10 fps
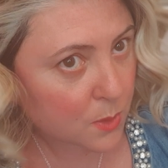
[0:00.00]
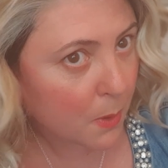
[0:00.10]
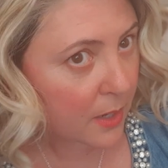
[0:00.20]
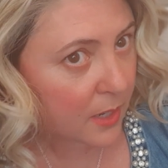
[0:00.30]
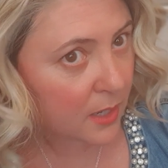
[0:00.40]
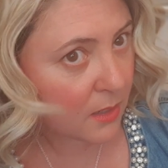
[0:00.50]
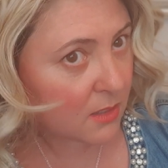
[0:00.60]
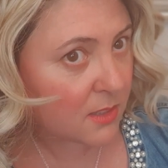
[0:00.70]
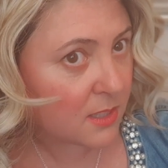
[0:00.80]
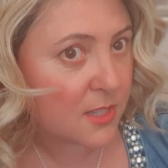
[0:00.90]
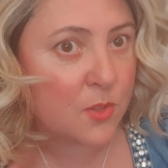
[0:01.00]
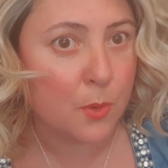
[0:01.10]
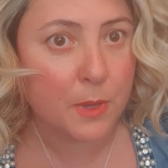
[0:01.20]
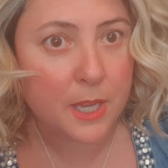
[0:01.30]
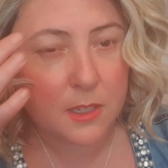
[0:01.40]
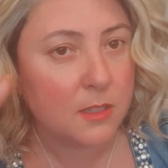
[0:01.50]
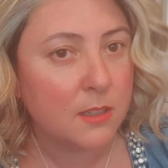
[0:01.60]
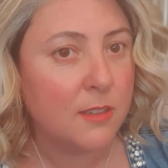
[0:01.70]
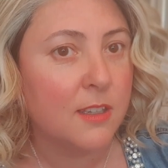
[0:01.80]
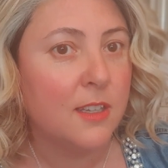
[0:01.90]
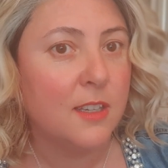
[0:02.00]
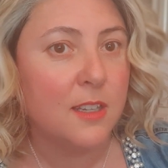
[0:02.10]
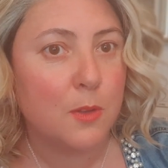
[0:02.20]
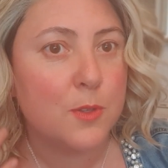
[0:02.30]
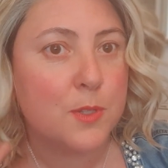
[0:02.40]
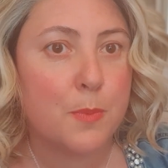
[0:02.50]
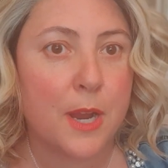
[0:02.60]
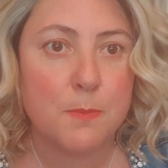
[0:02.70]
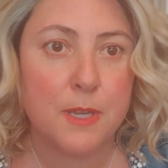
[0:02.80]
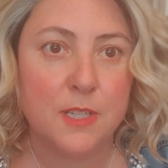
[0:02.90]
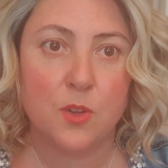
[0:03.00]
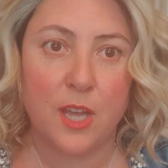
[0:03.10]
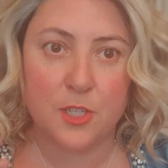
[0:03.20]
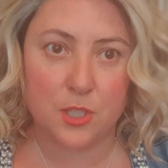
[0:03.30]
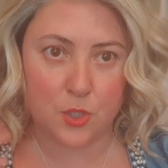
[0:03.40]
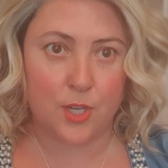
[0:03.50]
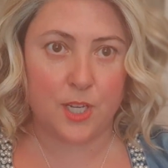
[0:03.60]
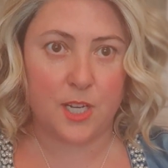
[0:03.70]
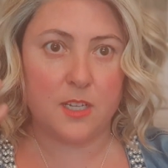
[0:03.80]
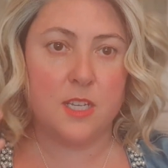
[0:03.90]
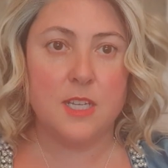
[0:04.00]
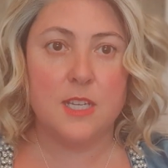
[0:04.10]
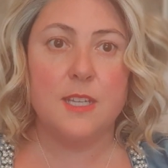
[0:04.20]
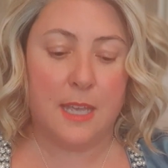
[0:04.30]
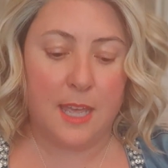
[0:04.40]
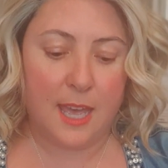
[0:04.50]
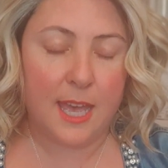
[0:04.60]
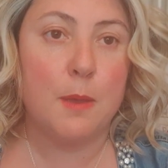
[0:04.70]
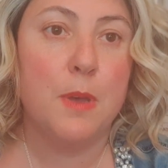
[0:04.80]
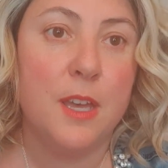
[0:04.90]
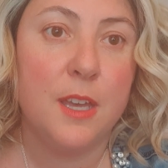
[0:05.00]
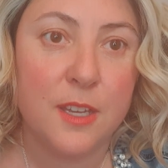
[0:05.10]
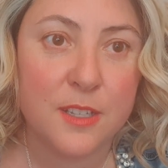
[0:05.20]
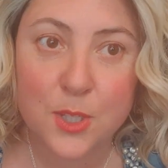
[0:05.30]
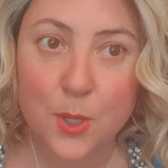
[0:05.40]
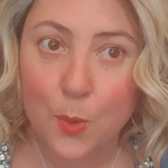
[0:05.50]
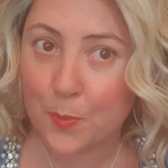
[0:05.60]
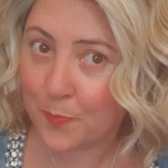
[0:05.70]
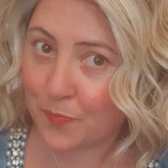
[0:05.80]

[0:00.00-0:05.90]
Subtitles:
barking, at least it's not mine. Well, I'm surprised mine's not actually joining in. So,